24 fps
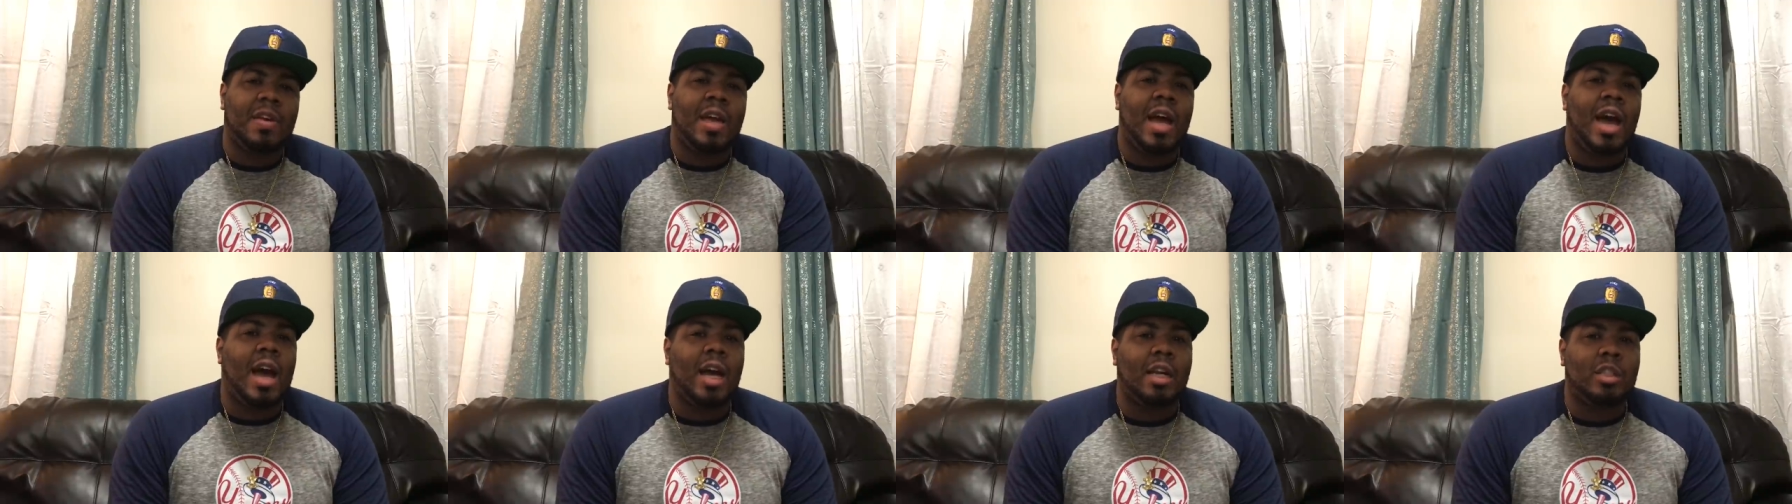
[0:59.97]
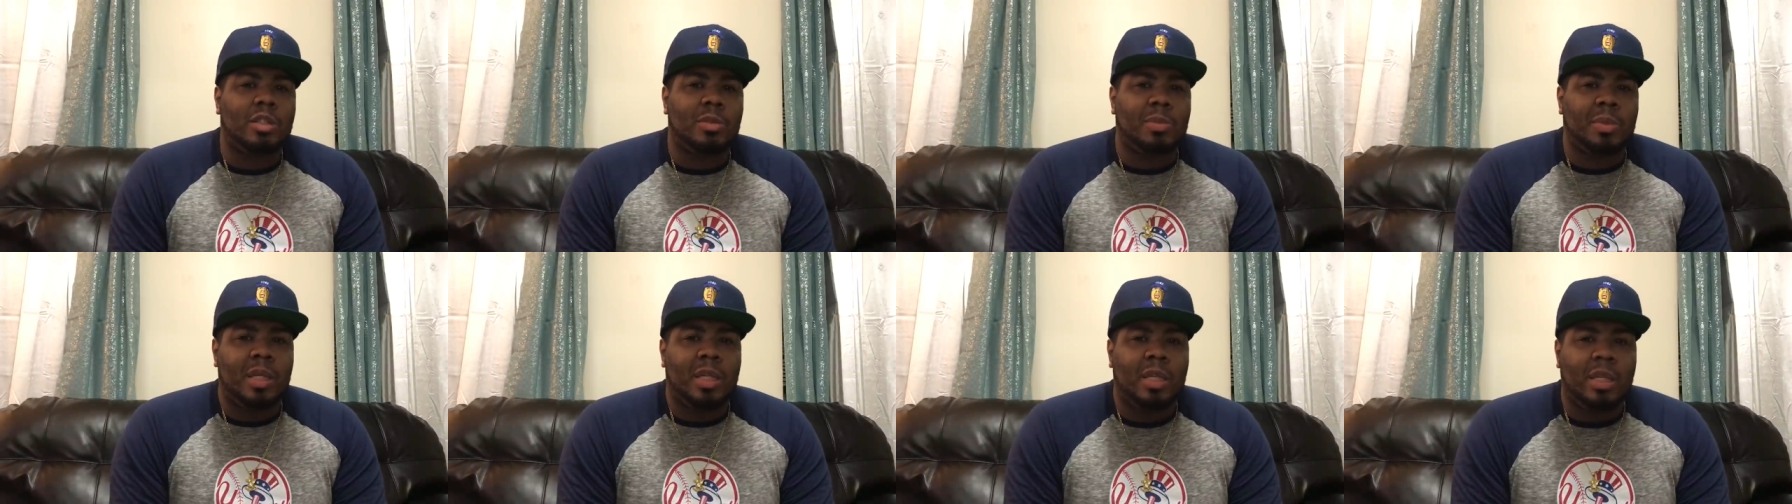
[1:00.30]

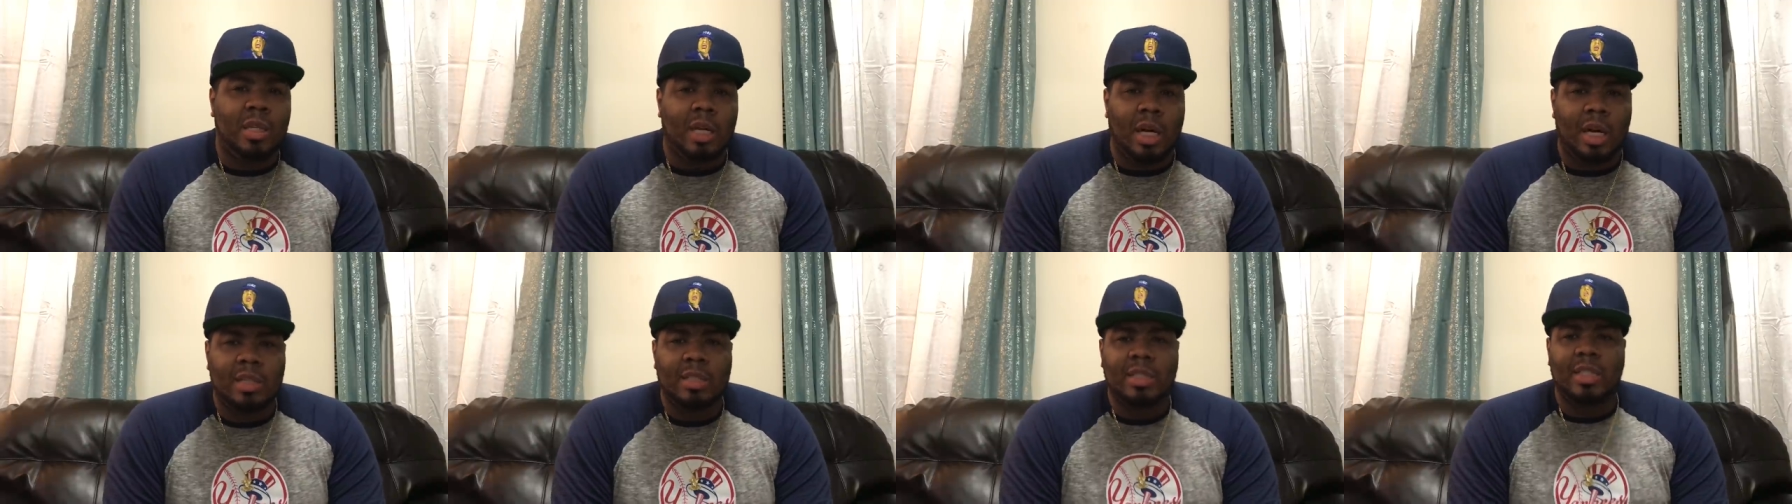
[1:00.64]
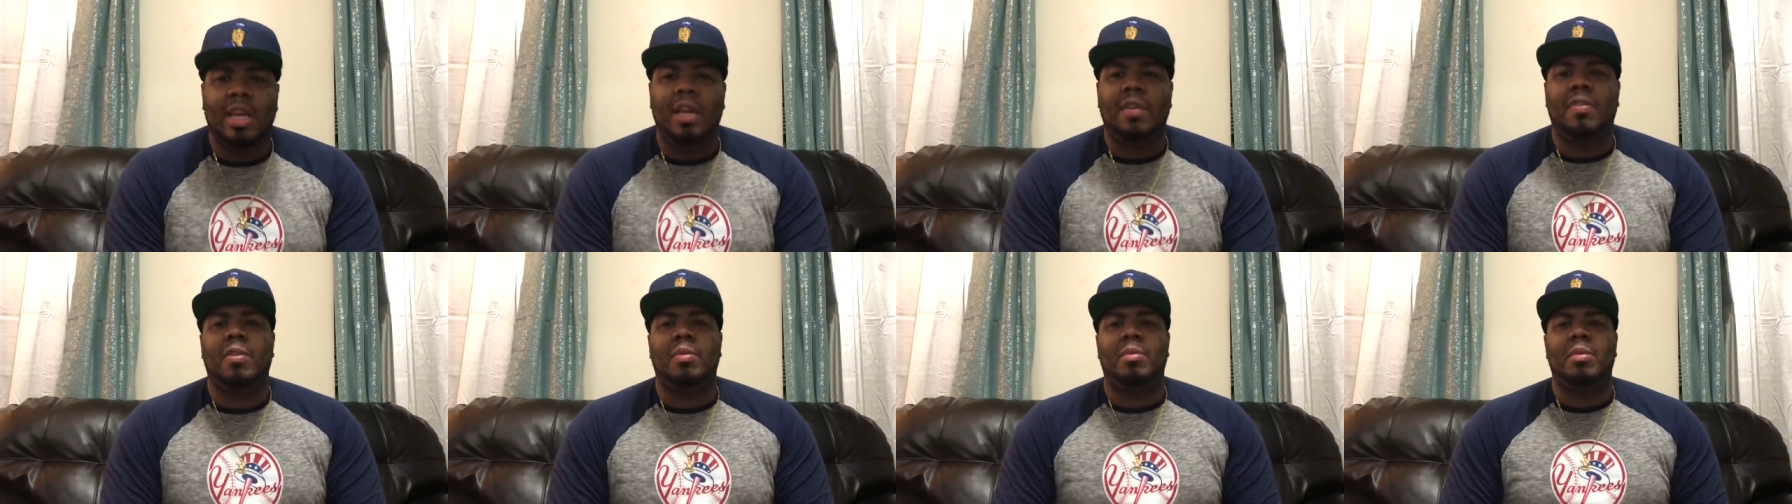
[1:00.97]
Cashman does
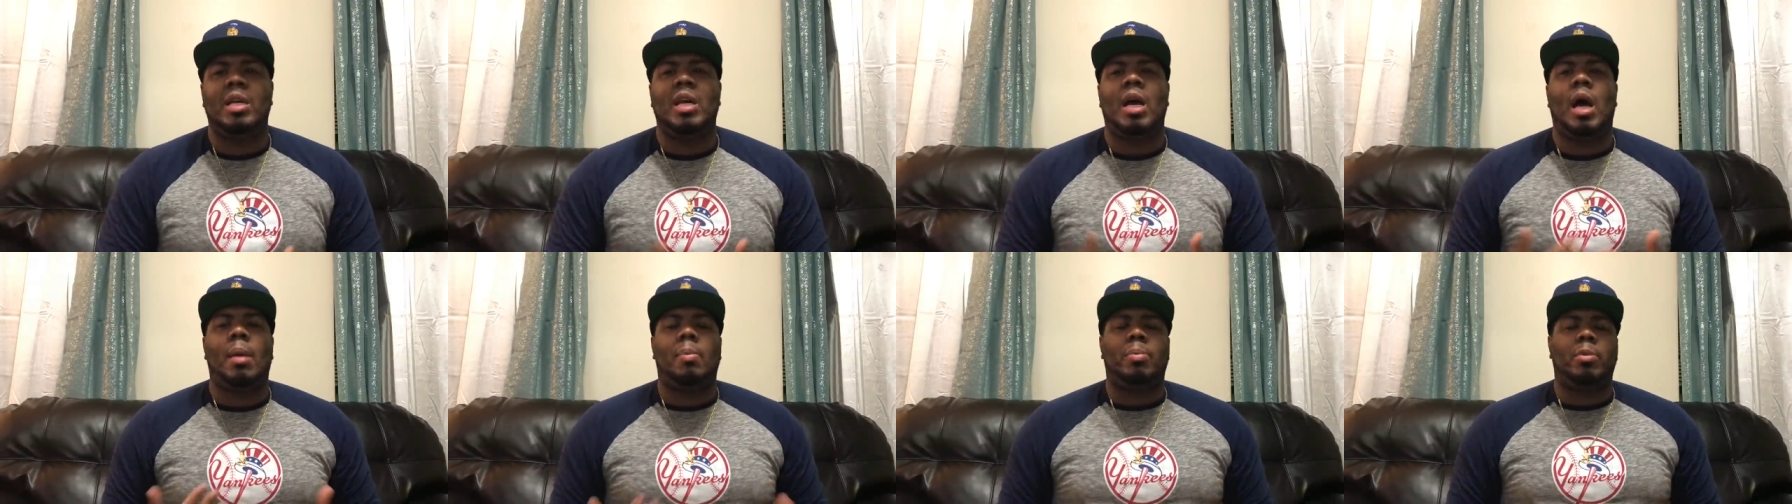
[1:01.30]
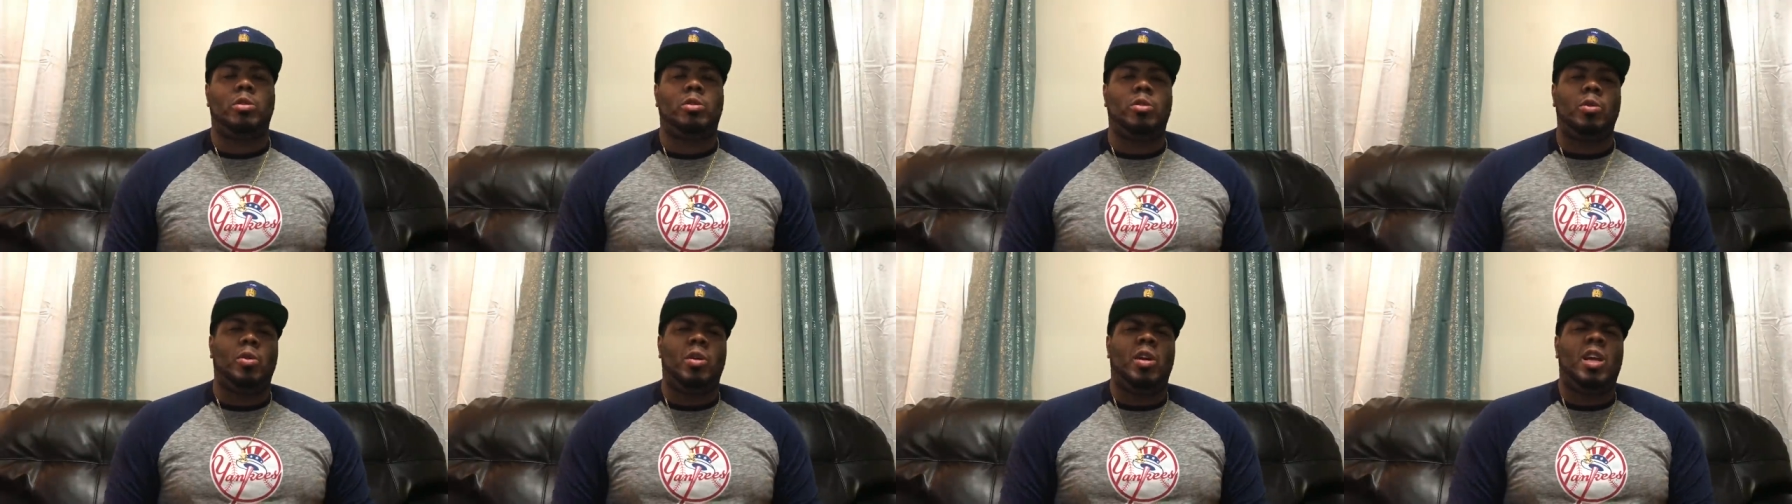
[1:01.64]
give him the
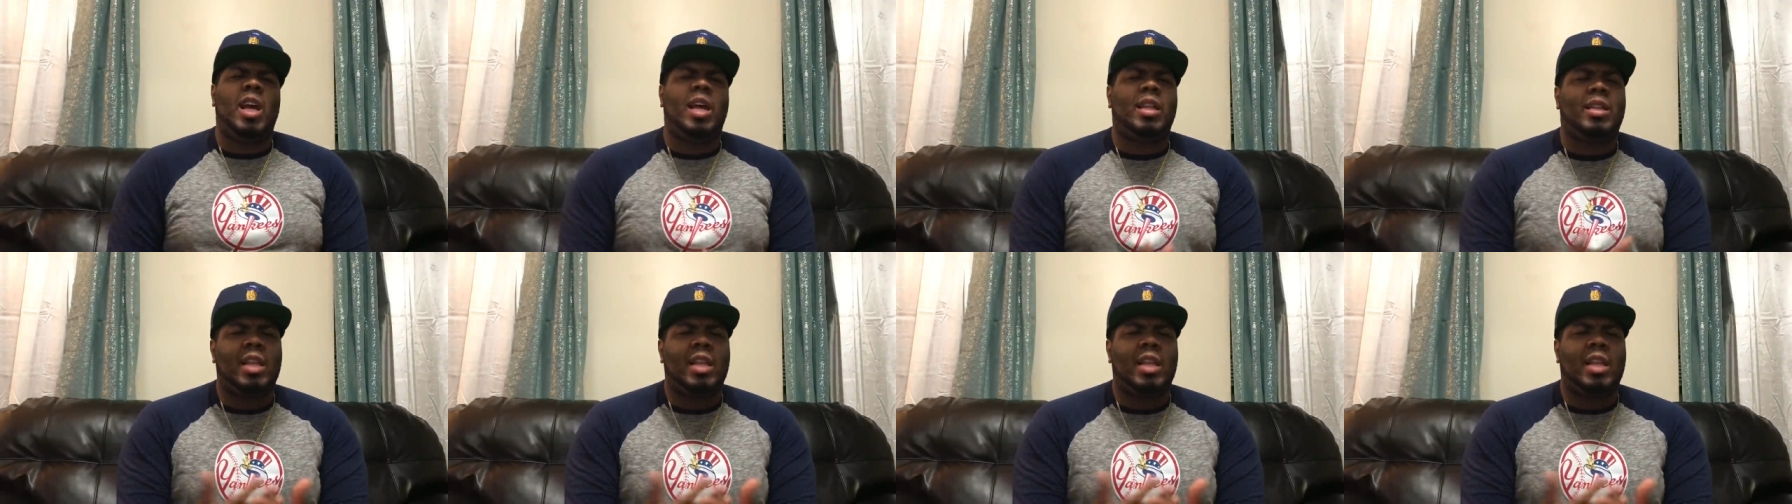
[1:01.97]
opportunity.